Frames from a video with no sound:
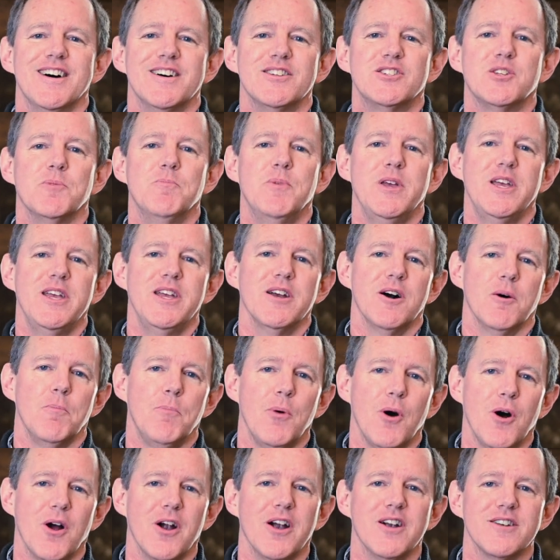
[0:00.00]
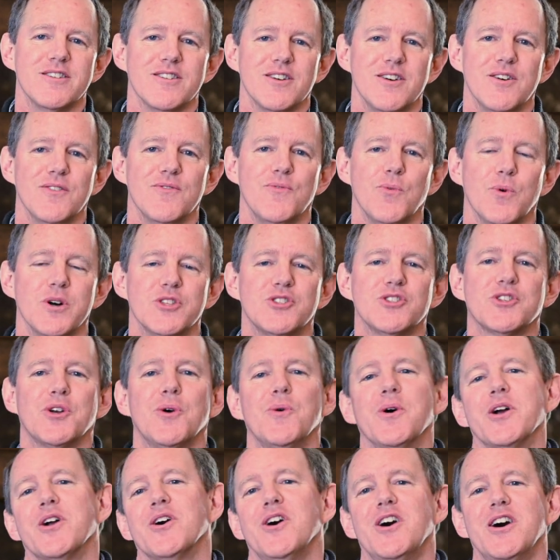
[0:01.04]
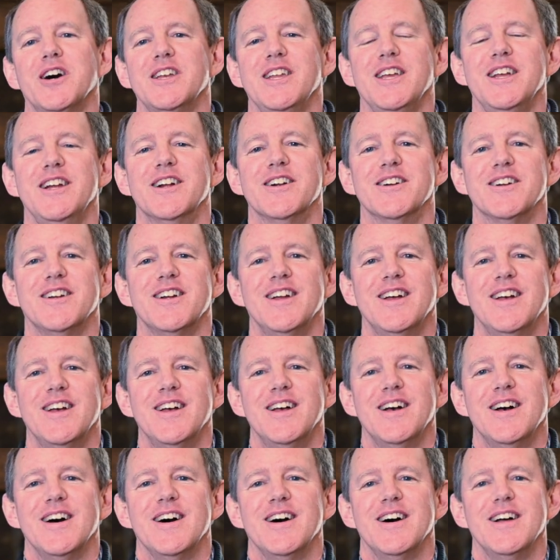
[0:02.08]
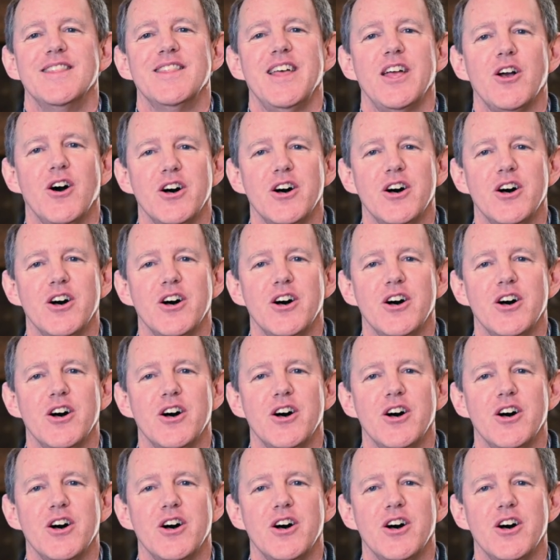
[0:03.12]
to be a part of what's going on here. And they